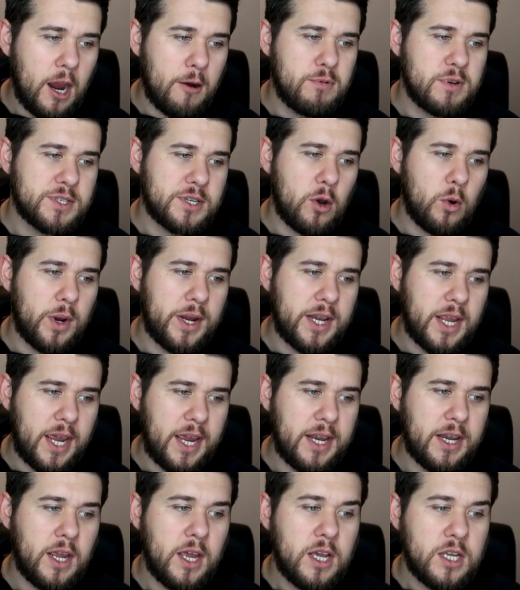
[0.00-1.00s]
have resulted
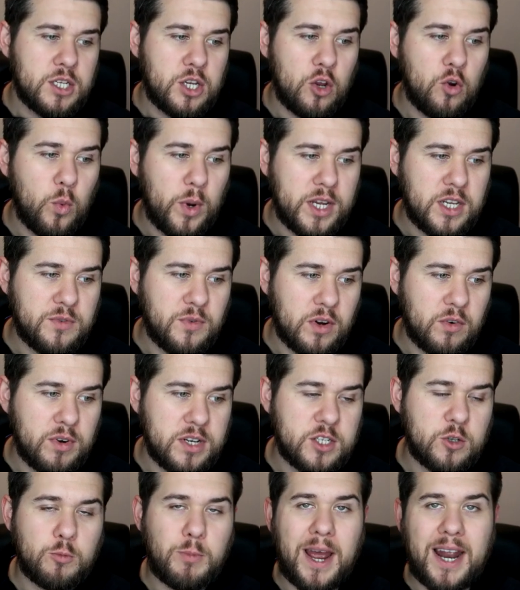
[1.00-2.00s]
in two wins for
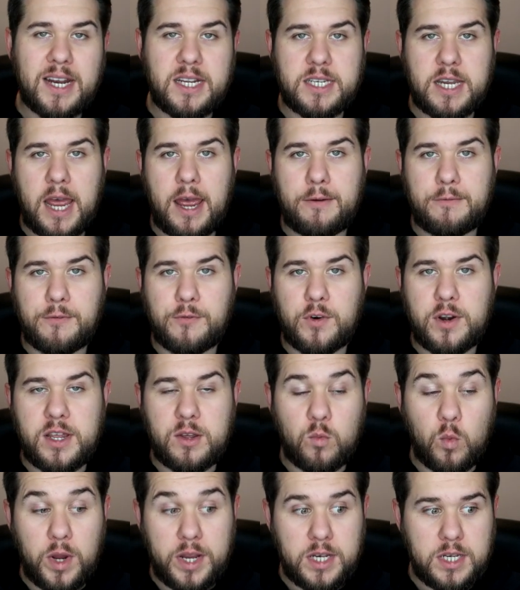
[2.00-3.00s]
Crystal Palace and
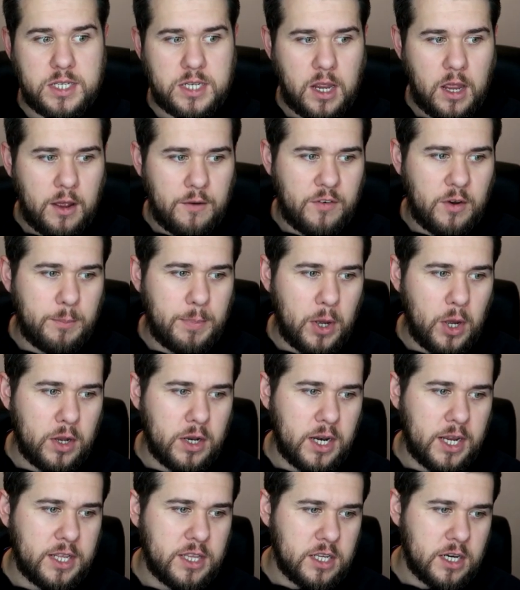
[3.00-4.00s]
three wins for Burnley.